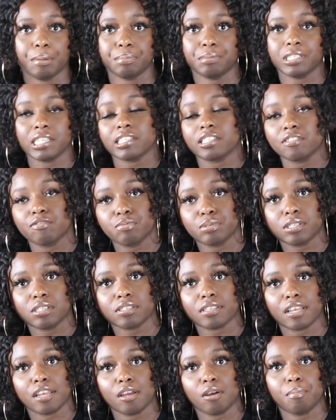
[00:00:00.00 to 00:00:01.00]
obsessive with the
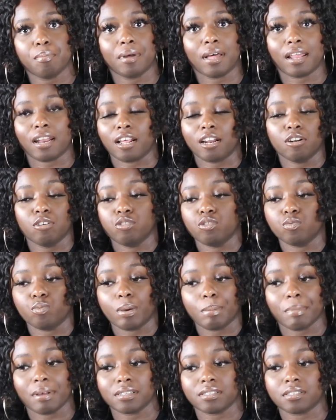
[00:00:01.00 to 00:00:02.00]
scale, but all I do is
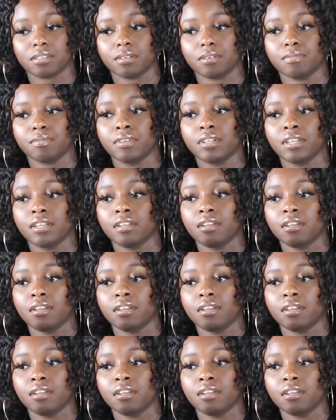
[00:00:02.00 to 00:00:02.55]
weigh myself,